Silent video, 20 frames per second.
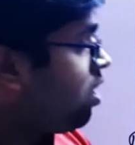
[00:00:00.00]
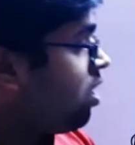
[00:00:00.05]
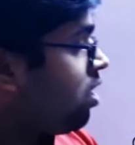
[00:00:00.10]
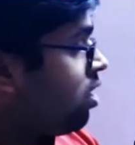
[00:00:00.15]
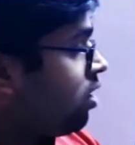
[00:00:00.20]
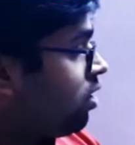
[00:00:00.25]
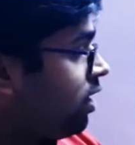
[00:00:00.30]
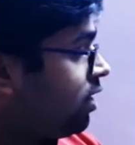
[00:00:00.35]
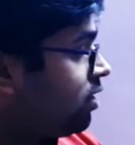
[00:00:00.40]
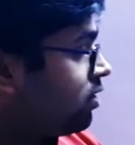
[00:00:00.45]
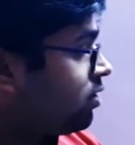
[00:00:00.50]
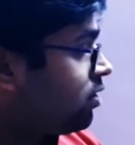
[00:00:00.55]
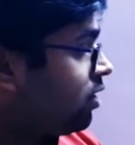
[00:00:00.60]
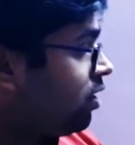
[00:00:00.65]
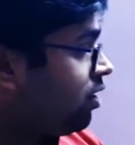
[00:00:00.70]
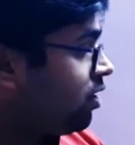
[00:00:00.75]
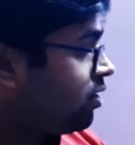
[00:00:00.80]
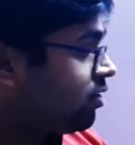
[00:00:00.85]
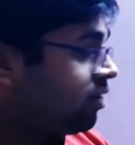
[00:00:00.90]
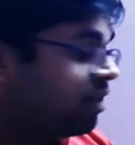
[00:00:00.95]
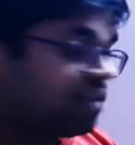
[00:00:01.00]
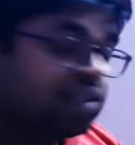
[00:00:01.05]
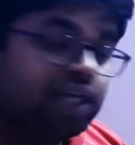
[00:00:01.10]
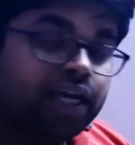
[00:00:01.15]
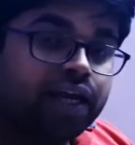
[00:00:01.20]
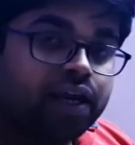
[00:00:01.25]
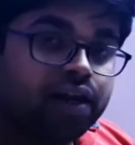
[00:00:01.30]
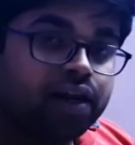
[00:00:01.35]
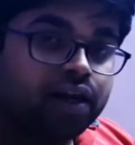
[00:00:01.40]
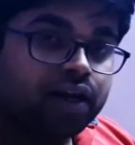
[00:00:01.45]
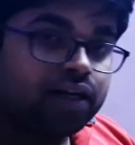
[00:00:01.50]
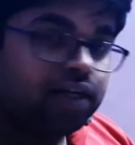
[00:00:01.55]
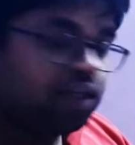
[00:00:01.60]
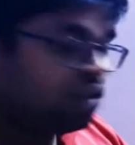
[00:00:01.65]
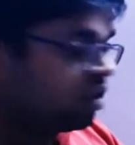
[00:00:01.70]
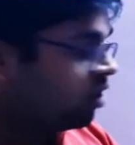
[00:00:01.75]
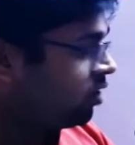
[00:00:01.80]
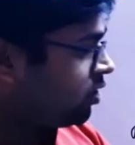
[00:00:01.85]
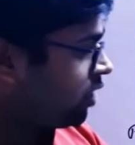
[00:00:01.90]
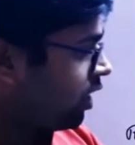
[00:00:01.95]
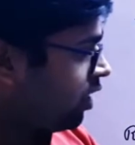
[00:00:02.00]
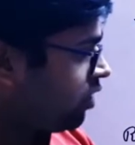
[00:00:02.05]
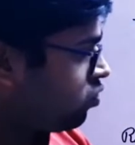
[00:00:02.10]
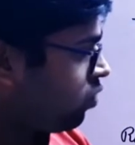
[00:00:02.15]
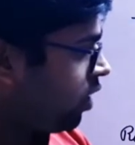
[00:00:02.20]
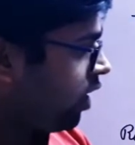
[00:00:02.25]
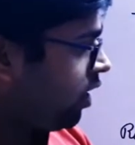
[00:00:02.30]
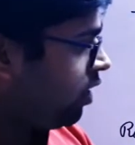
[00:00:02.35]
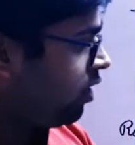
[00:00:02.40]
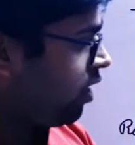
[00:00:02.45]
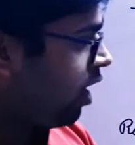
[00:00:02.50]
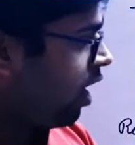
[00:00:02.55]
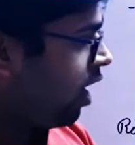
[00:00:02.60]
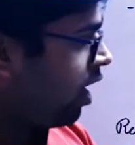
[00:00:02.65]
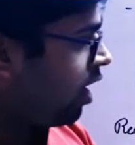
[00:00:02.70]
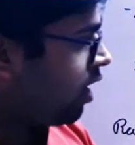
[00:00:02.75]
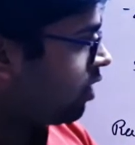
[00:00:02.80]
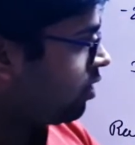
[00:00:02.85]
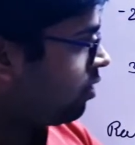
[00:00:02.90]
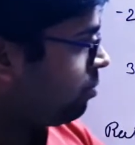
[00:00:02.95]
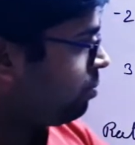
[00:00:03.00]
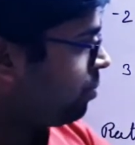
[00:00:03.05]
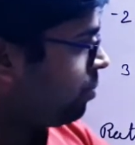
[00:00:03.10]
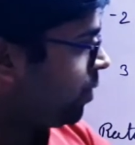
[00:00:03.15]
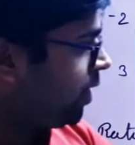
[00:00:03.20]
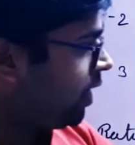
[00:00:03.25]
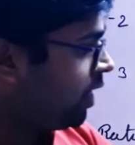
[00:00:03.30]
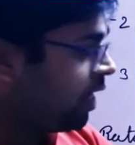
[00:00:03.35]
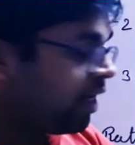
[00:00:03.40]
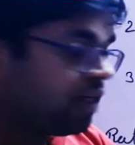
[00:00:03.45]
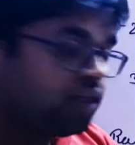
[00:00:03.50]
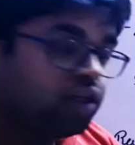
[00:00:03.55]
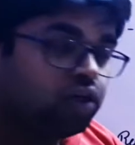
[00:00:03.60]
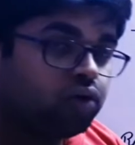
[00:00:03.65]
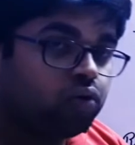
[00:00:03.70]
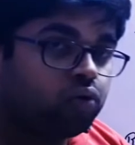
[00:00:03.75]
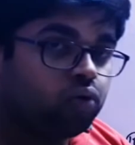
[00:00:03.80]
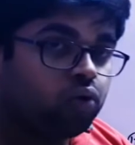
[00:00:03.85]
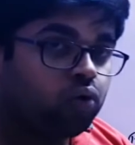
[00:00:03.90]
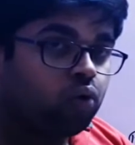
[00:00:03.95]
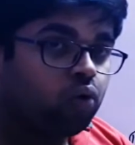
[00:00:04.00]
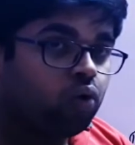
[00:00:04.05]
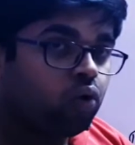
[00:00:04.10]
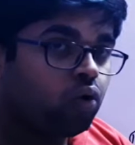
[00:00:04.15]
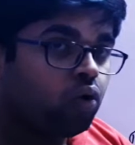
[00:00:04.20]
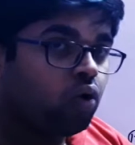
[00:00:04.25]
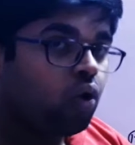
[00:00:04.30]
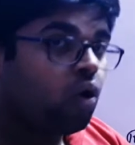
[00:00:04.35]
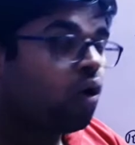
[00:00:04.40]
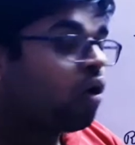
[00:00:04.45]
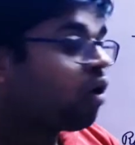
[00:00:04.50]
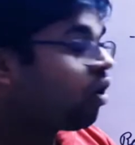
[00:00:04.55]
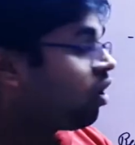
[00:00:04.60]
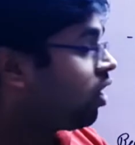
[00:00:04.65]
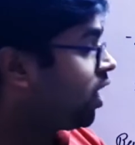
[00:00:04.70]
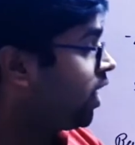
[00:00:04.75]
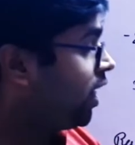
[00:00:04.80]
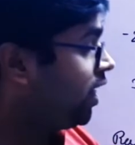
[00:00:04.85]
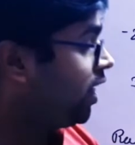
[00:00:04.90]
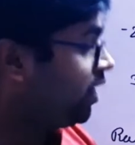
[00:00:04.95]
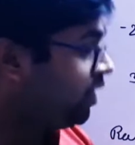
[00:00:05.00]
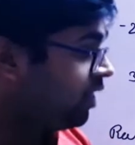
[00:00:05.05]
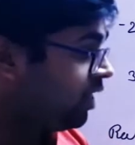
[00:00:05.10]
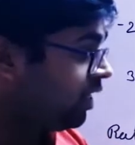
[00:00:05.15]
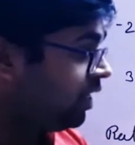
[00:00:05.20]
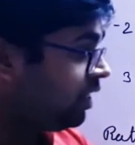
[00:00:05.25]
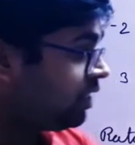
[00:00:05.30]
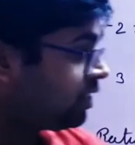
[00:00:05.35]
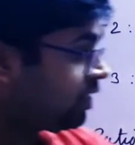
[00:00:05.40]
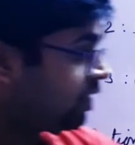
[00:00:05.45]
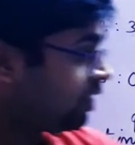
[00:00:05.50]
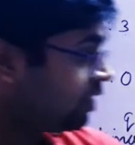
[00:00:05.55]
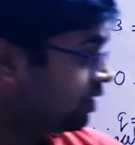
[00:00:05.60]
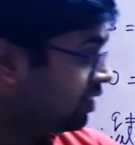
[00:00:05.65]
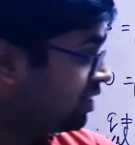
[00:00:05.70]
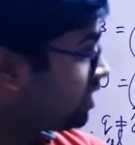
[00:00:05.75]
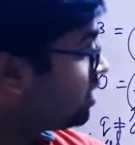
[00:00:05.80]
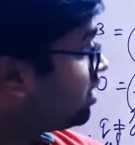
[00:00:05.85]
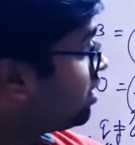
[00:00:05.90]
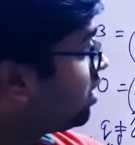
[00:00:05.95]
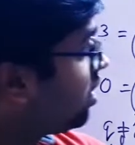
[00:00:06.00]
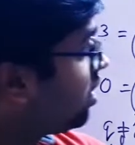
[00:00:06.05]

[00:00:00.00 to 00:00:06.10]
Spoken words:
Let us see, is the second condition satisfied? Are the P and Q integers?